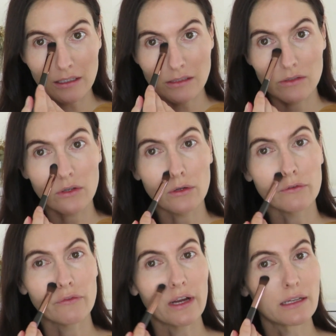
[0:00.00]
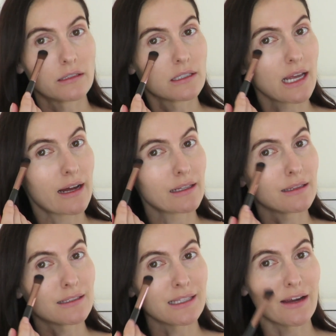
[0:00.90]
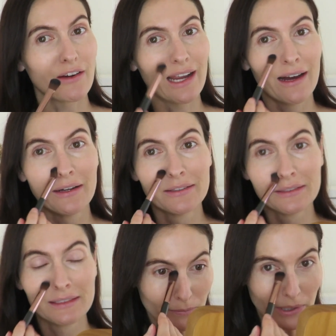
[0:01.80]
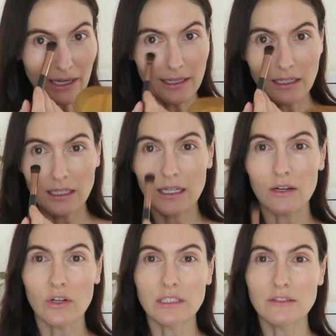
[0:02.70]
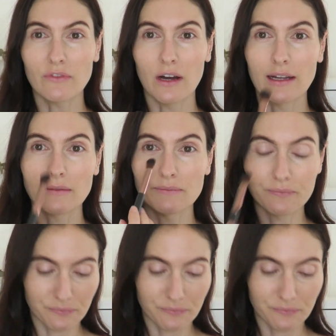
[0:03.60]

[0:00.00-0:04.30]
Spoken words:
is not your friend out in this area, but in here it's fine.